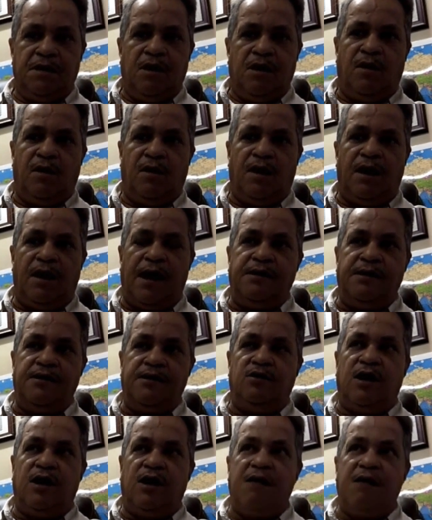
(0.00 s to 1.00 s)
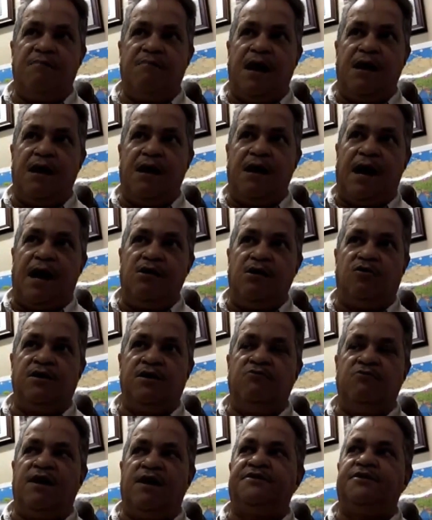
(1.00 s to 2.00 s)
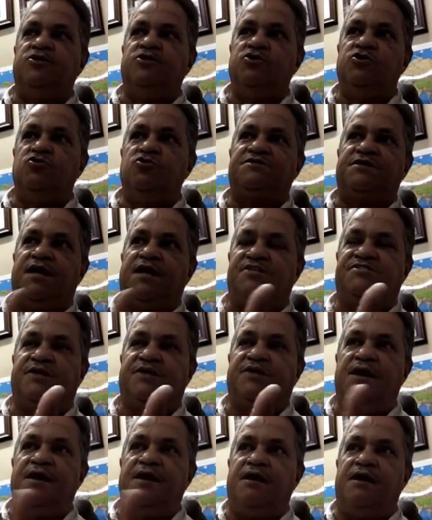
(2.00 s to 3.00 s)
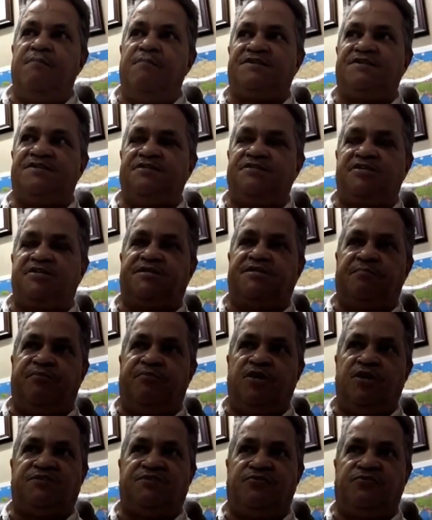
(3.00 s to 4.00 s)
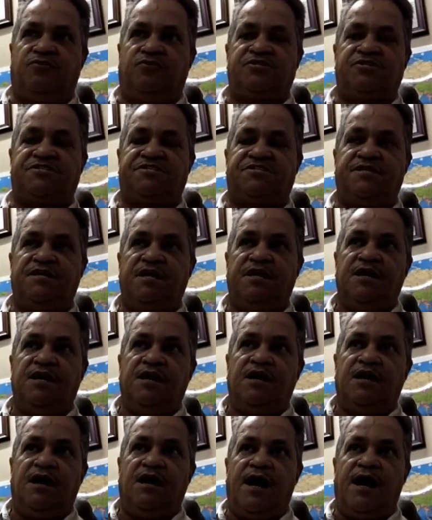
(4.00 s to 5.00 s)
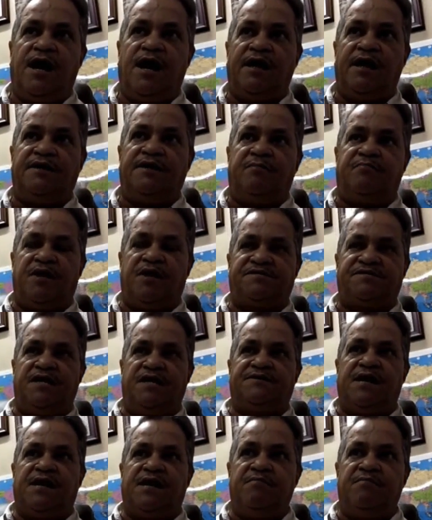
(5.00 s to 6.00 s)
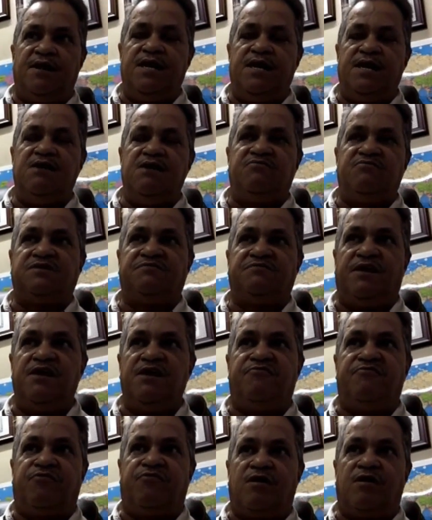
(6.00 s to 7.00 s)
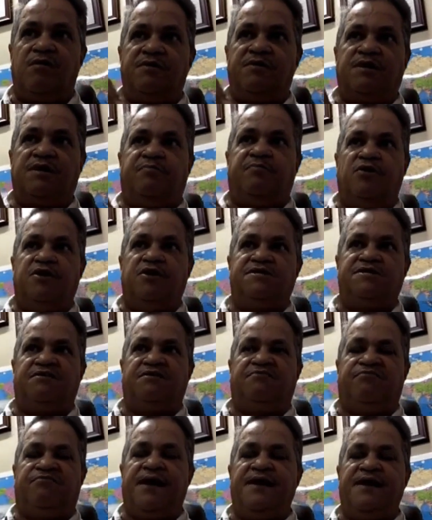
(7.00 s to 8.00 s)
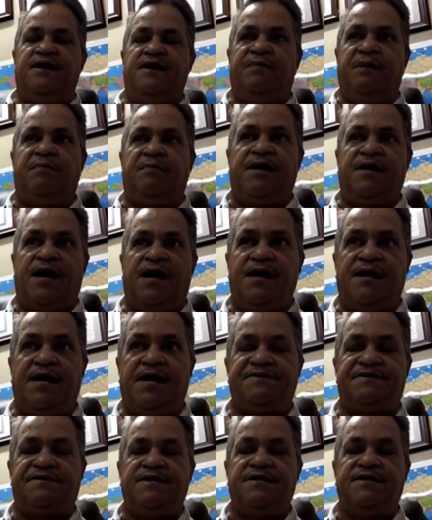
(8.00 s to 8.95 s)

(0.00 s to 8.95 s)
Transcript: Well, I only read the news and I saw their messages to the police force. The President, I believe, was very firm with the police to find the people behind that.